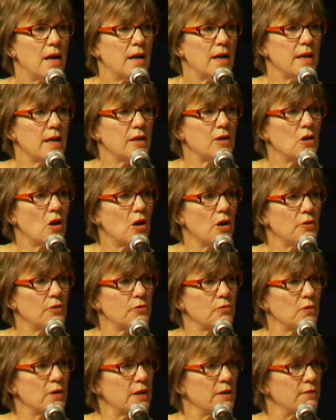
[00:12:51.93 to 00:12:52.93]
in all
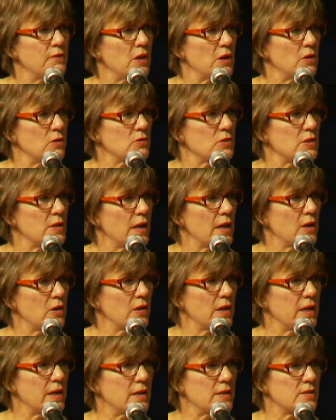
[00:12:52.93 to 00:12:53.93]
three of those
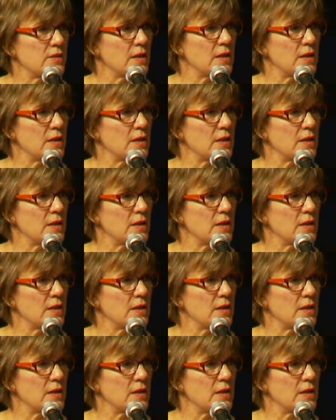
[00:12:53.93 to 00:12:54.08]
areas.